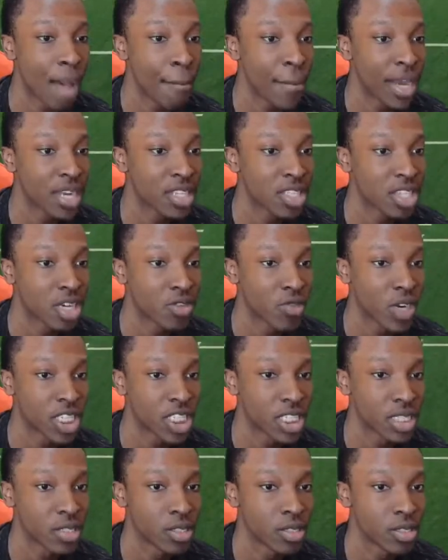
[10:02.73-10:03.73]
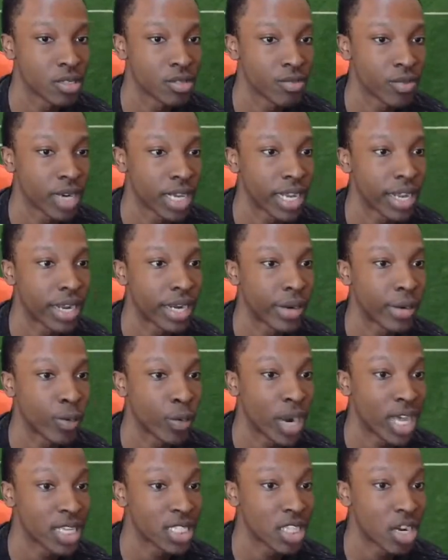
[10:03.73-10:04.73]
about to start rushing it when I
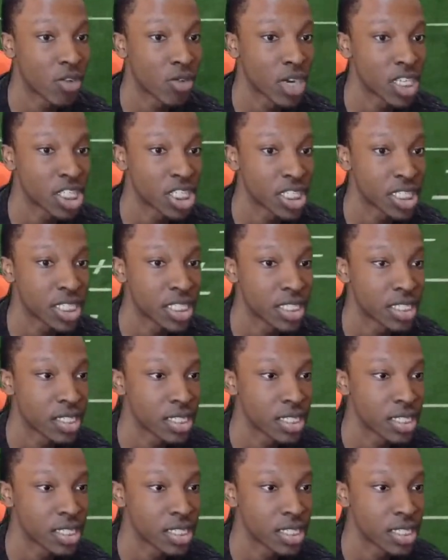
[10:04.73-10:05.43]
when I start rushing it.